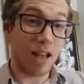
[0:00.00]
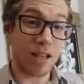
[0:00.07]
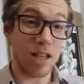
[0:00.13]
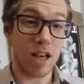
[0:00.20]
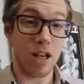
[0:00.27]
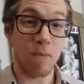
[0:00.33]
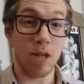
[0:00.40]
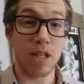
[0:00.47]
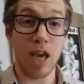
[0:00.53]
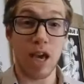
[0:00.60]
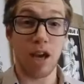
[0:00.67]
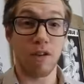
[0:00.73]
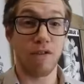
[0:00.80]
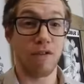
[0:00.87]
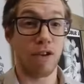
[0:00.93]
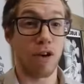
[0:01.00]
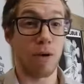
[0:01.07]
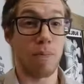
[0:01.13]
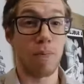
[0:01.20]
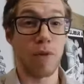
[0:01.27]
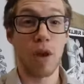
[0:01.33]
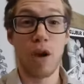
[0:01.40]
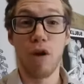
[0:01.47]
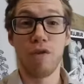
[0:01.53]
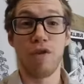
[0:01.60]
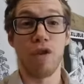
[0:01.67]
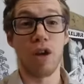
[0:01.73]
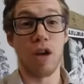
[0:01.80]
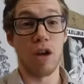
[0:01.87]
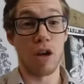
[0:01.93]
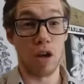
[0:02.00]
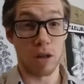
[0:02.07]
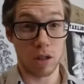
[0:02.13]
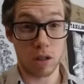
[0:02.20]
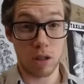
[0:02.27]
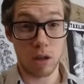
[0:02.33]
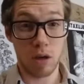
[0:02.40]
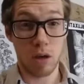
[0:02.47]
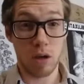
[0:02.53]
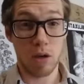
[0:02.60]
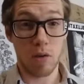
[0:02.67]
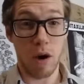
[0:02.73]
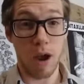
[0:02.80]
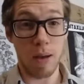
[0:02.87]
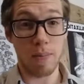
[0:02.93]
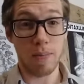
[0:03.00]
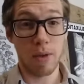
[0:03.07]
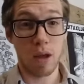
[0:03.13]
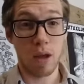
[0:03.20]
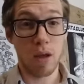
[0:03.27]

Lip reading: that he'd been taking for years, right?